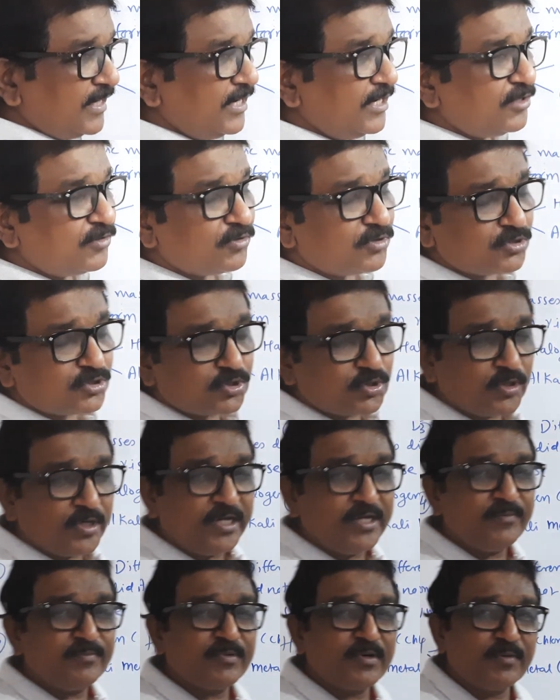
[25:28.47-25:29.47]
It was
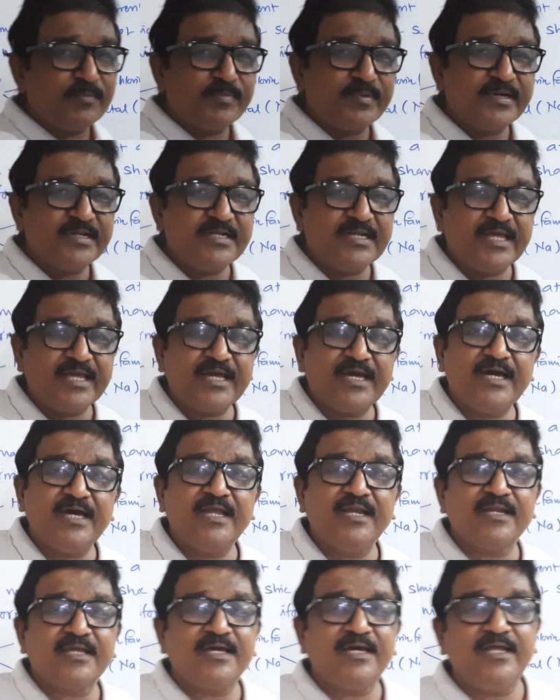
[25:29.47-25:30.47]
showing properties like
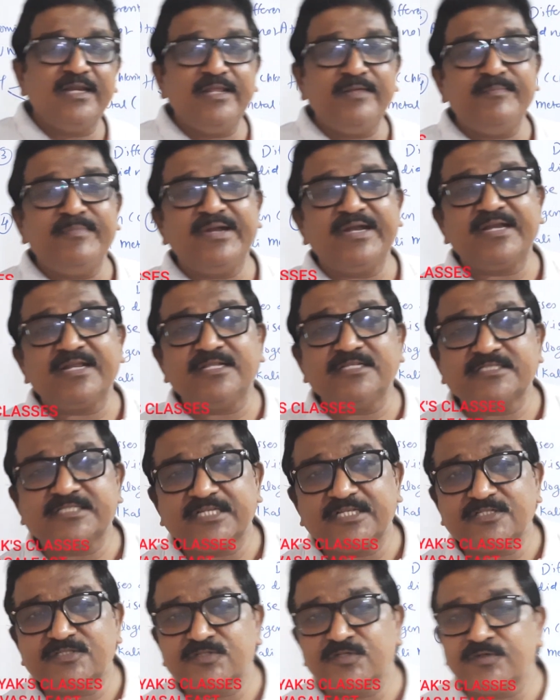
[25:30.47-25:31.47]
alkali
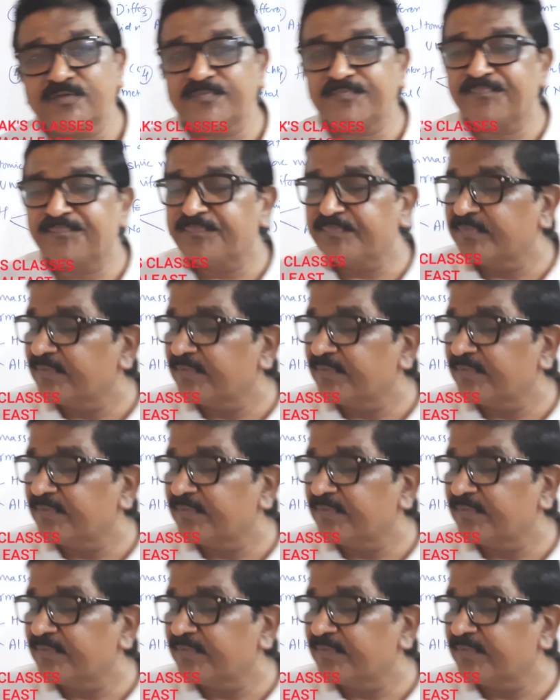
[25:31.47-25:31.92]
metals also.